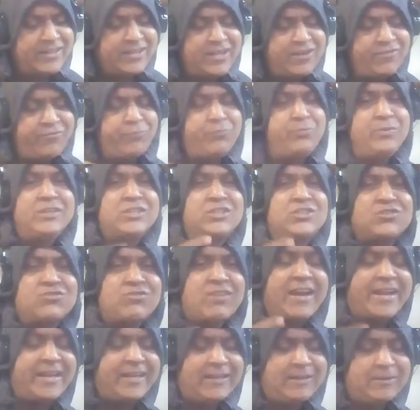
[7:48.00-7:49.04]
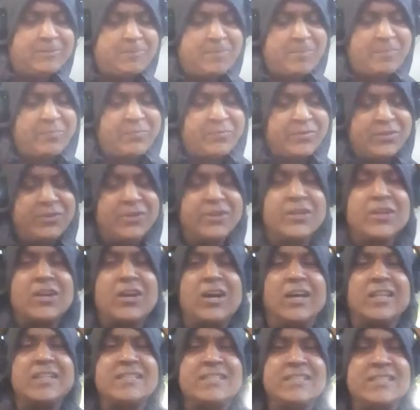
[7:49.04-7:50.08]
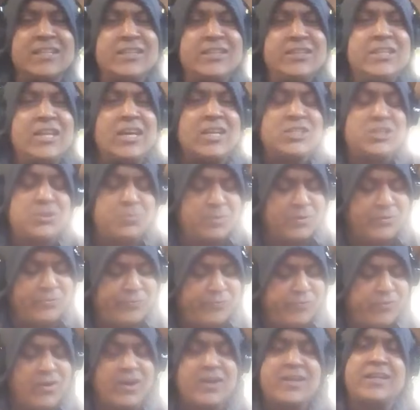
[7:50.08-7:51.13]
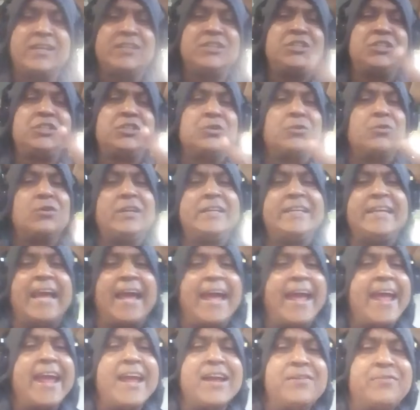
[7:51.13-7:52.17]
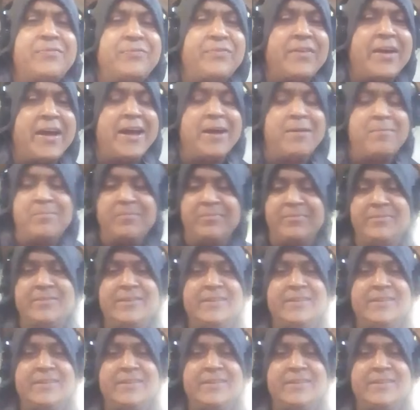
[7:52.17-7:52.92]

If we strike, your guts and nuts will fucking surely hang, fam.